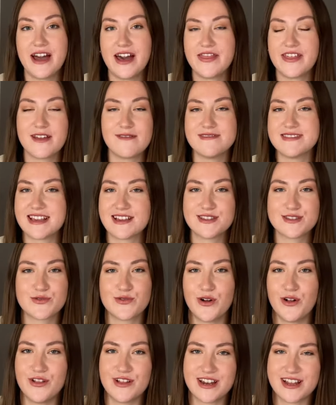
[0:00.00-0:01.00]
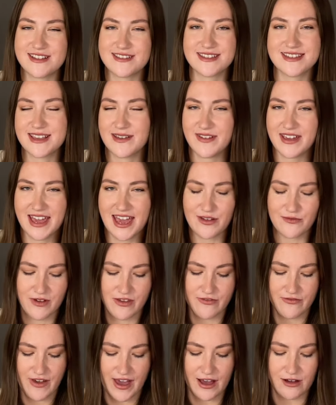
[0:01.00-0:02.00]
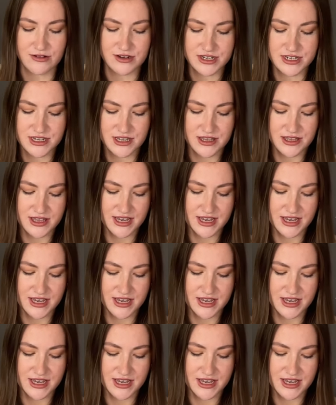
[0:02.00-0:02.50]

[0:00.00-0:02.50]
I think it was like school holidays or something, and we found